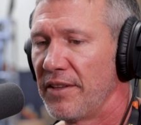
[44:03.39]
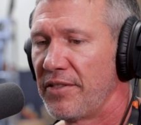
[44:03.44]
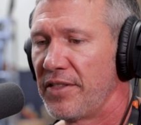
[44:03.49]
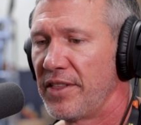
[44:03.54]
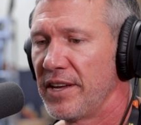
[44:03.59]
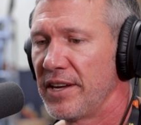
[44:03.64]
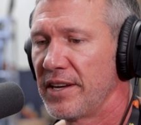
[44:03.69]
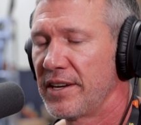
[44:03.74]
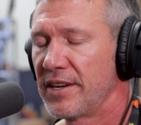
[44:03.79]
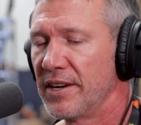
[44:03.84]
I
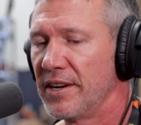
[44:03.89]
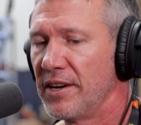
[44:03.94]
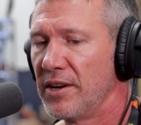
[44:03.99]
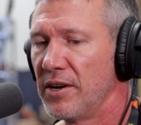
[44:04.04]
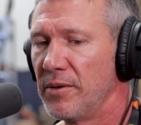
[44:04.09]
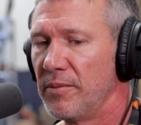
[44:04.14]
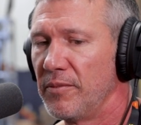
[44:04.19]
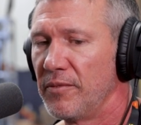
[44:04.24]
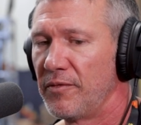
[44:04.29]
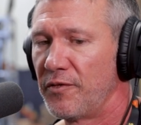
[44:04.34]
think
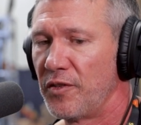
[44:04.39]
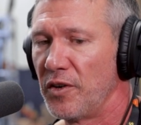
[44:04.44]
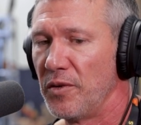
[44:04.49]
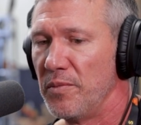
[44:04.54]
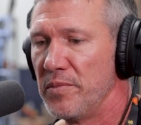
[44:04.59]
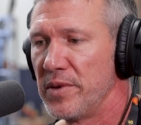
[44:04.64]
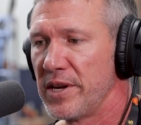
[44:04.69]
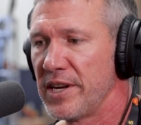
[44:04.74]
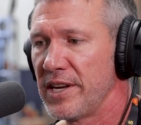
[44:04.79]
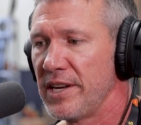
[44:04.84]
um for
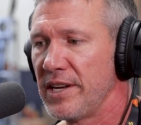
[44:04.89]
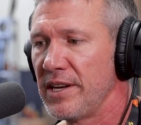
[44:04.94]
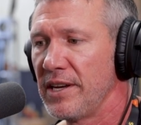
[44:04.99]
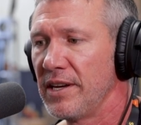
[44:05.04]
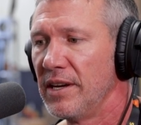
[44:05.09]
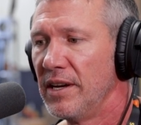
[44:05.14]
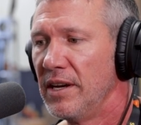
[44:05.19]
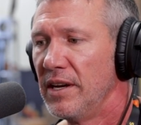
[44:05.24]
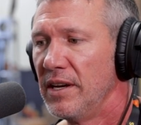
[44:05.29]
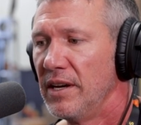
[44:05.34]

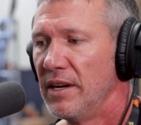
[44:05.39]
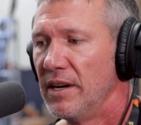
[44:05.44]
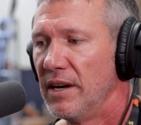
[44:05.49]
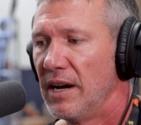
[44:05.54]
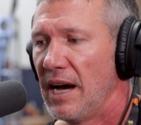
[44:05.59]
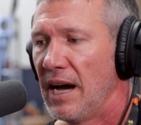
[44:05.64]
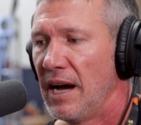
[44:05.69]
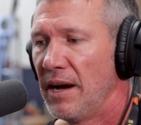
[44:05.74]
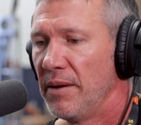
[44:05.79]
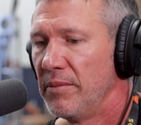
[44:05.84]
me,
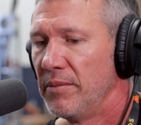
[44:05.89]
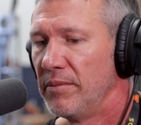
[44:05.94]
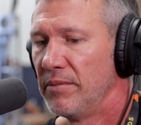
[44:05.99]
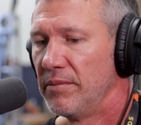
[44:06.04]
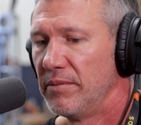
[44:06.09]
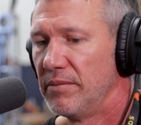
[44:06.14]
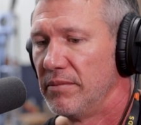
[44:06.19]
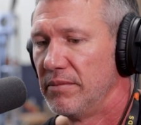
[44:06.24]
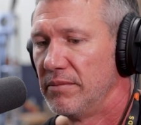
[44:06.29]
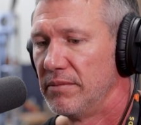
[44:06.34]

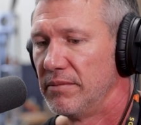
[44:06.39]
I'm